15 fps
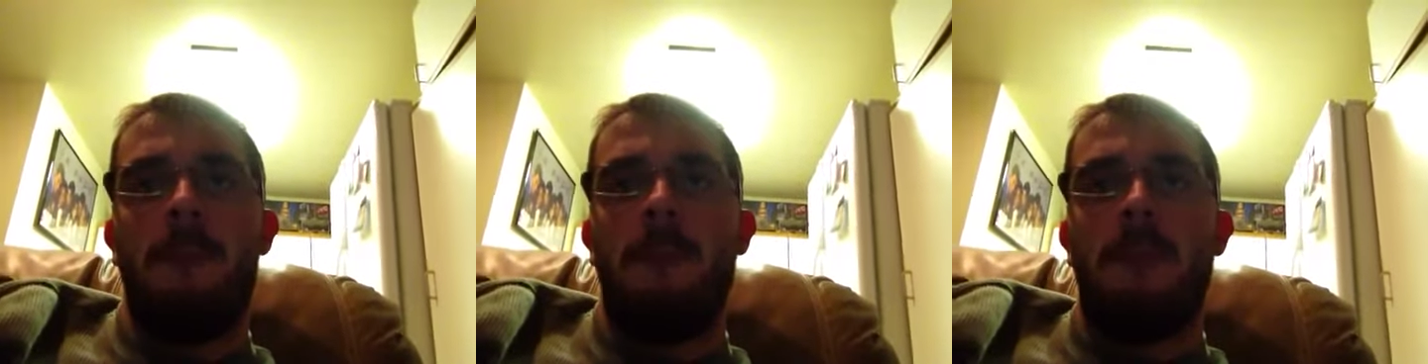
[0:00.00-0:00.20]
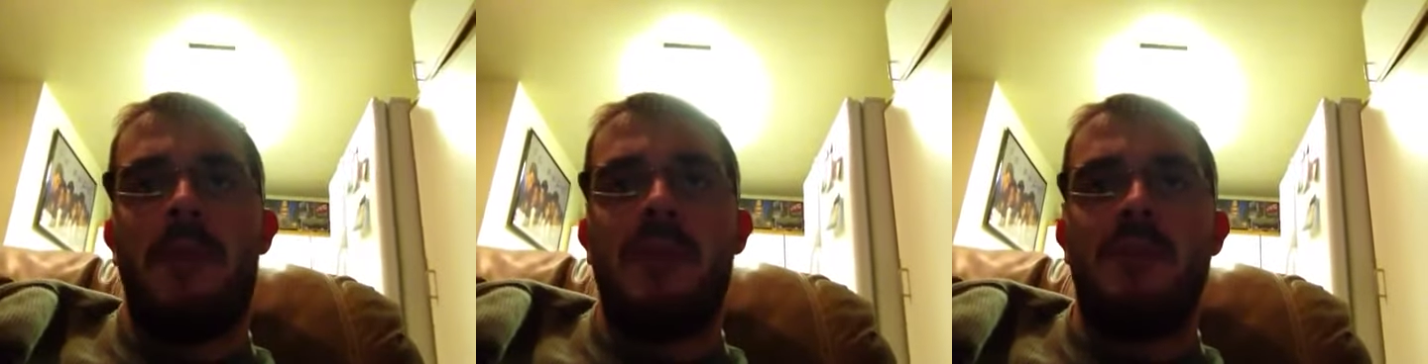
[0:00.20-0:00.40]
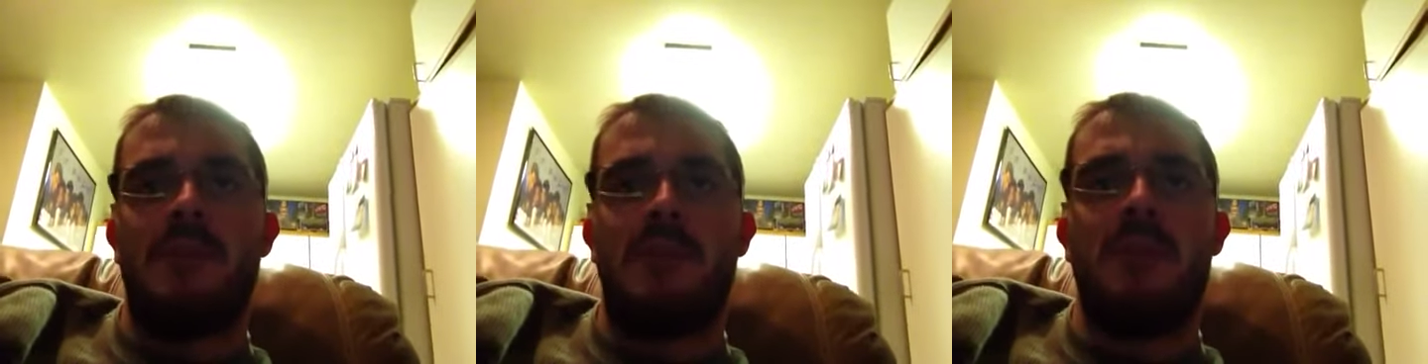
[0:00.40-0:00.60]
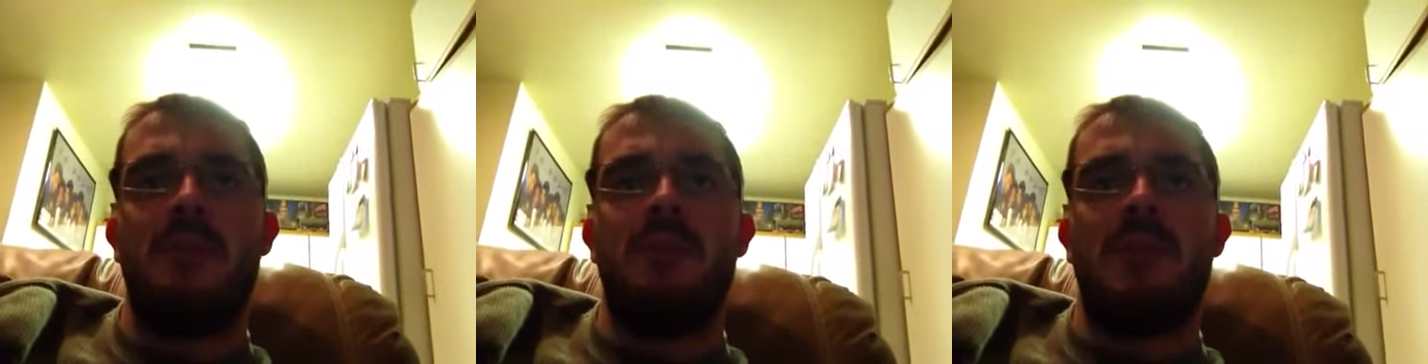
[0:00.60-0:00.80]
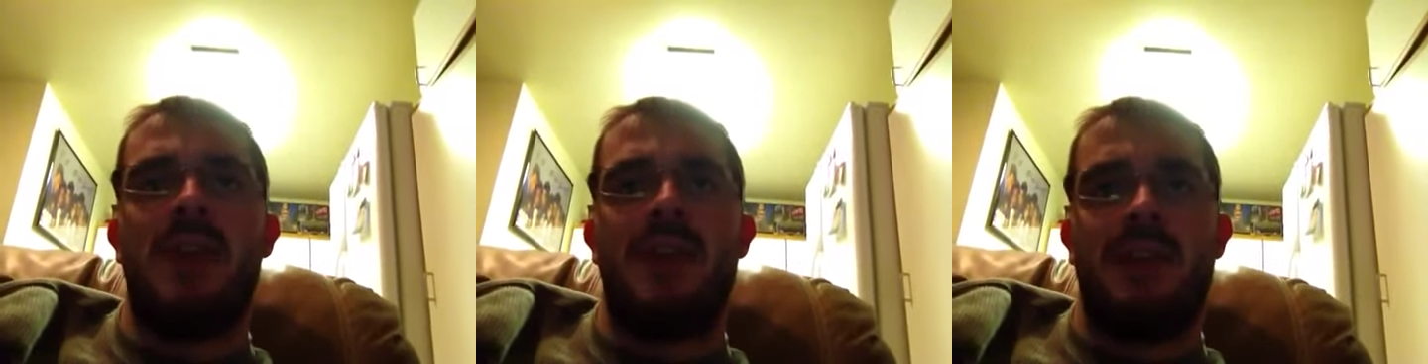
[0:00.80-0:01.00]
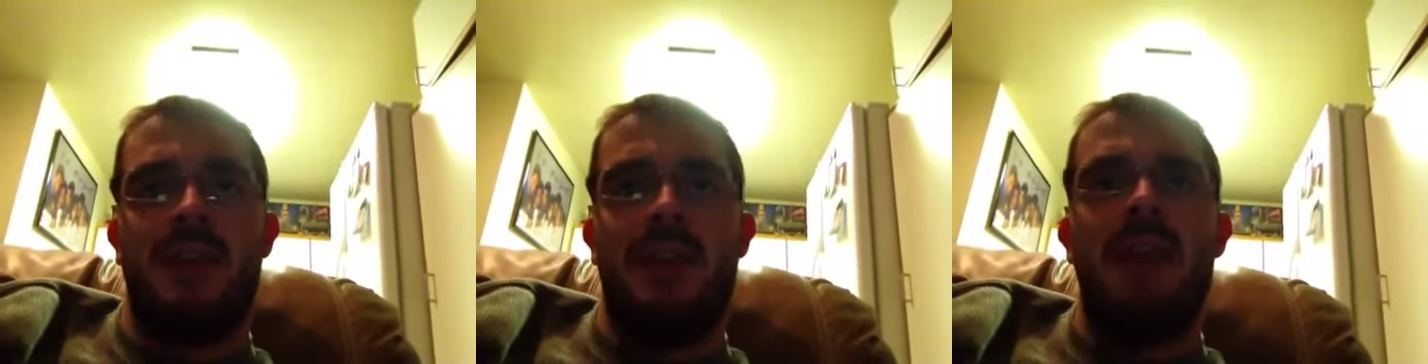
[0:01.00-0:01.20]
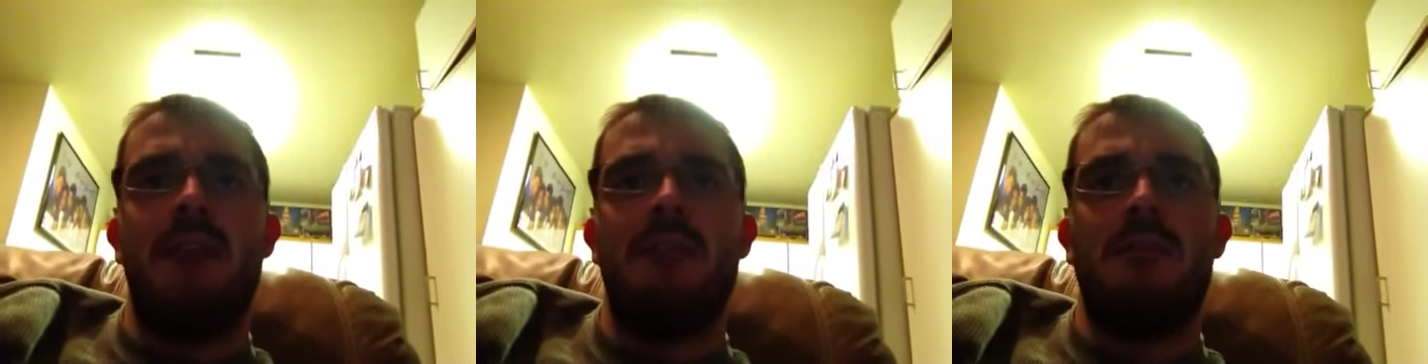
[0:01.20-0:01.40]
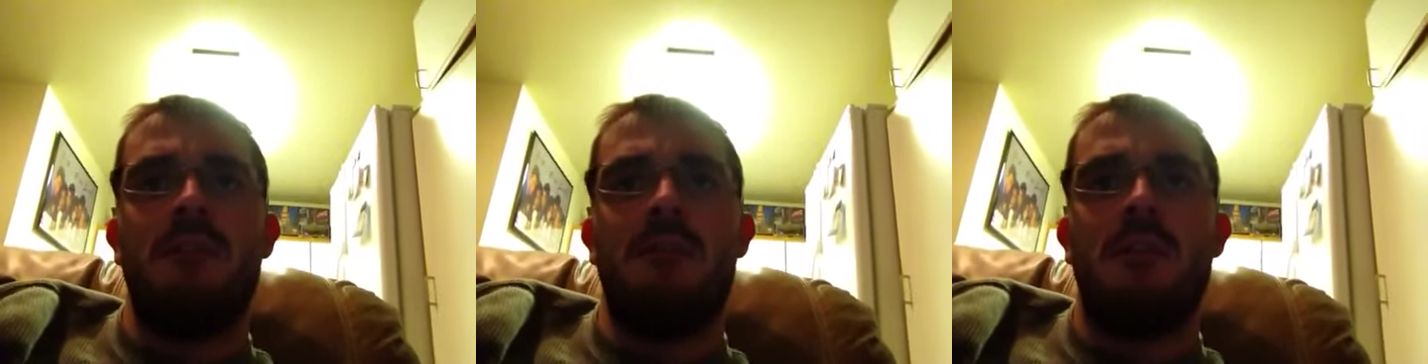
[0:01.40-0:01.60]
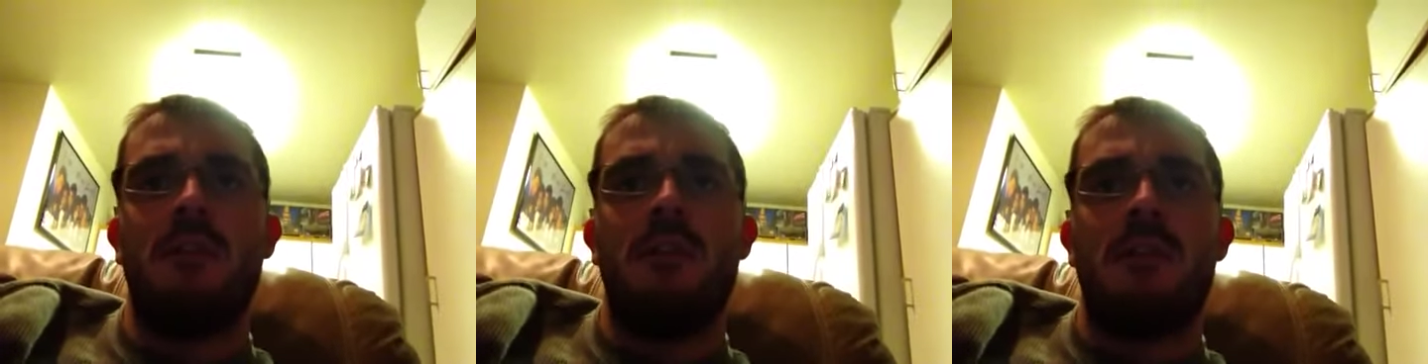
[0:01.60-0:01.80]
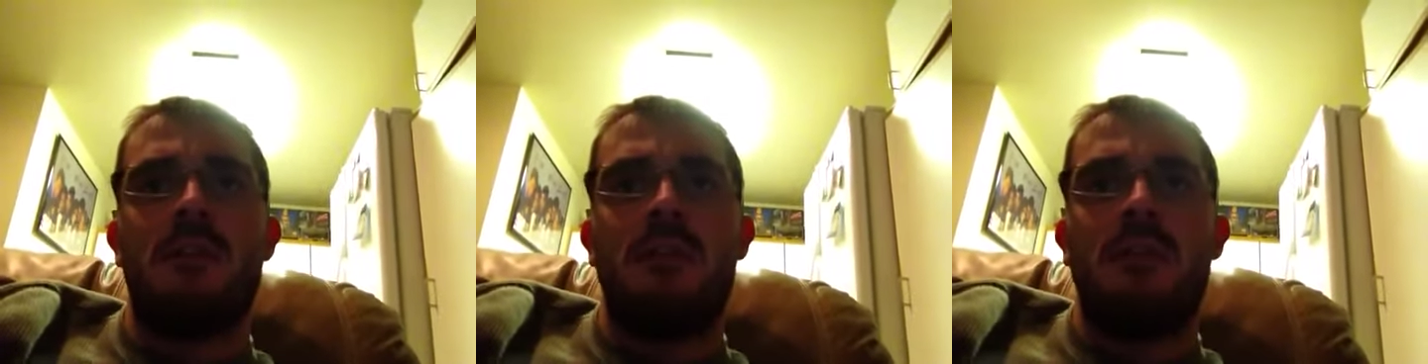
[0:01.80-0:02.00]
PeteMcHugh.net,
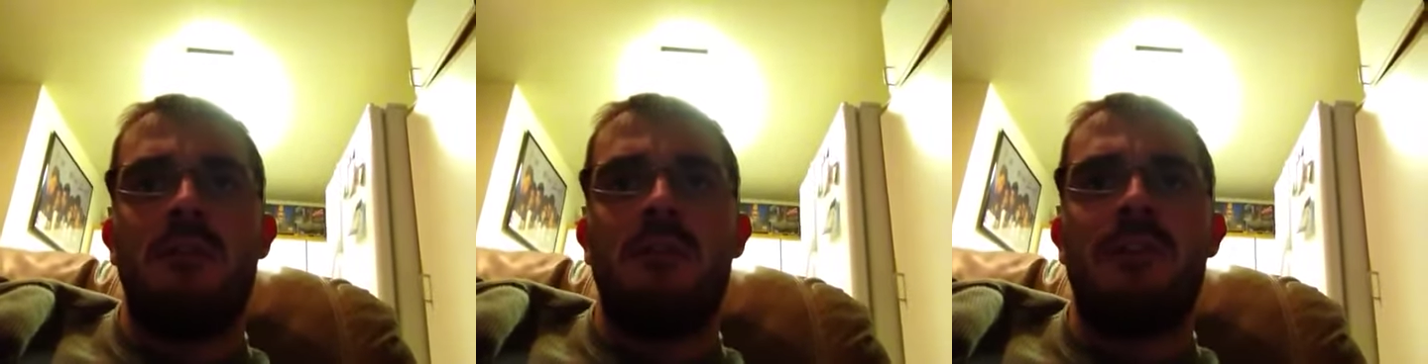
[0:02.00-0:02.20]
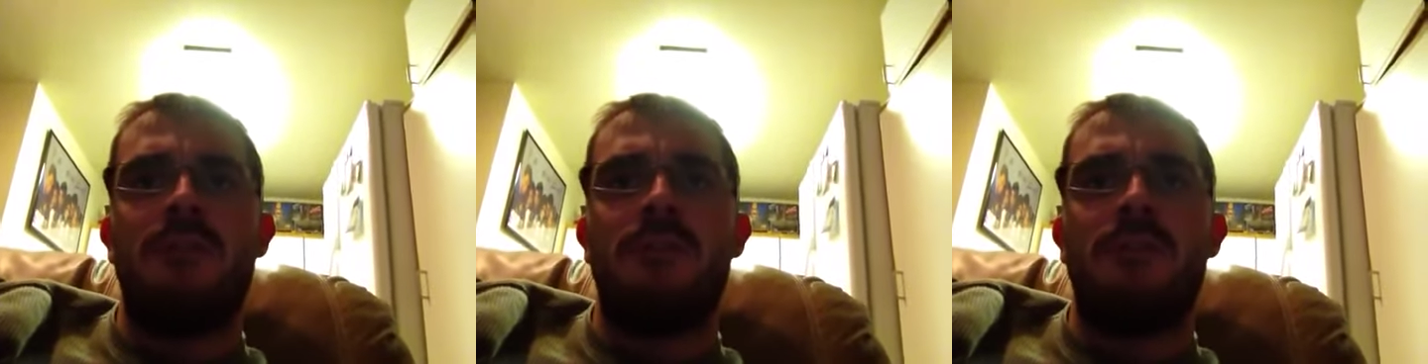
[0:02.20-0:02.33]
which